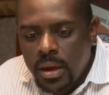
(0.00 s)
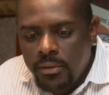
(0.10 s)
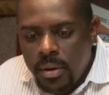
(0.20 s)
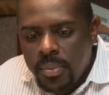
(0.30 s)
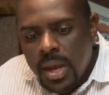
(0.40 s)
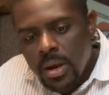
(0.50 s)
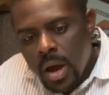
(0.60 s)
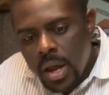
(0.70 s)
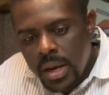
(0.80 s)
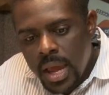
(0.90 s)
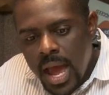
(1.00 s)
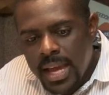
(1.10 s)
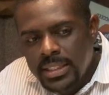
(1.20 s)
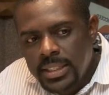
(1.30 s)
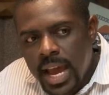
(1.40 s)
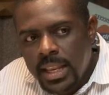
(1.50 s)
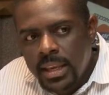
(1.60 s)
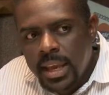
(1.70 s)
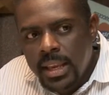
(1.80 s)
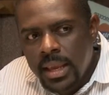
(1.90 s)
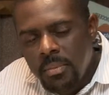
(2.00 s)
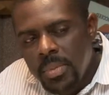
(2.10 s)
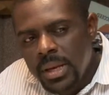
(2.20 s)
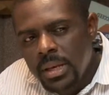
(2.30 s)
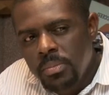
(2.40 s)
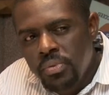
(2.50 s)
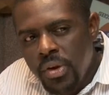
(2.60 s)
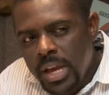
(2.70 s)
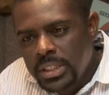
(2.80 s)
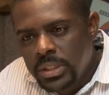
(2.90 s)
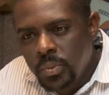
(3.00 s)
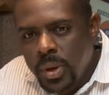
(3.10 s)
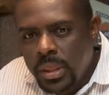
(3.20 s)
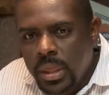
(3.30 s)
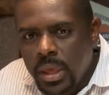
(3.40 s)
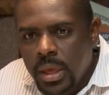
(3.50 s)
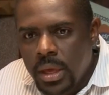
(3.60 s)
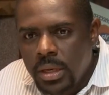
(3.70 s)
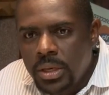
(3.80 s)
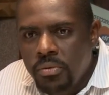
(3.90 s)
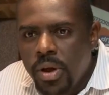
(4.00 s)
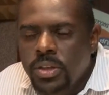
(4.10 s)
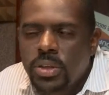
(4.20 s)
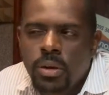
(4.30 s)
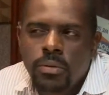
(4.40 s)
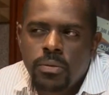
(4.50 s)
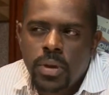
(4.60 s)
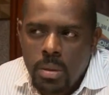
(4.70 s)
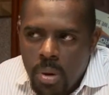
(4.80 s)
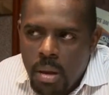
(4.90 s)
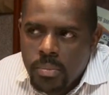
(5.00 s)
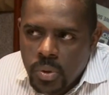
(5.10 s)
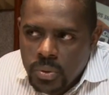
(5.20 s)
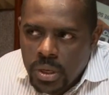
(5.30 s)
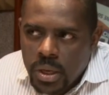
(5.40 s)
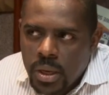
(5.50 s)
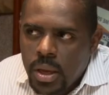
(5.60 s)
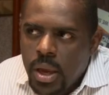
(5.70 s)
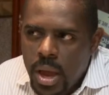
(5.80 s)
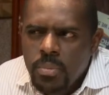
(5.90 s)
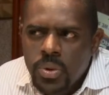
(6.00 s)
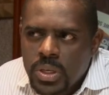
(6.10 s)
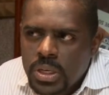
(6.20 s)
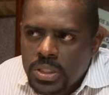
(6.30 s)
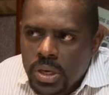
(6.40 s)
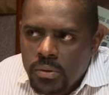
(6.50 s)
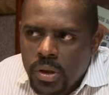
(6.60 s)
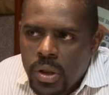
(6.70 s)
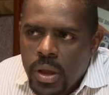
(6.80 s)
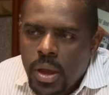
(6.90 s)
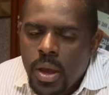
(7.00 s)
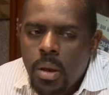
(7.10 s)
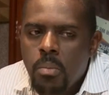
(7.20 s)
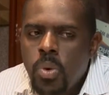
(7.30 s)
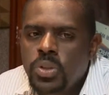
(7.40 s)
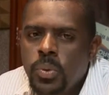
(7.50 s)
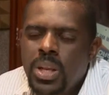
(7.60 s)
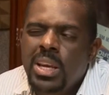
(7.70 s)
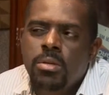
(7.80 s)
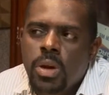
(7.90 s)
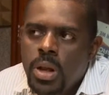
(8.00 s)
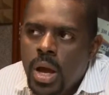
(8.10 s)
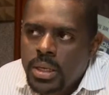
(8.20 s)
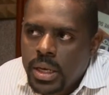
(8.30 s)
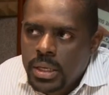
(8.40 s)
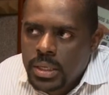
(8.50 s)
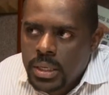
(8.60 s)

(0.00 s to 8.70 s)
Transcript: From then on, I started getting a bit depressed with the direction of hip-hop music and music in general, more so with the lyrical content.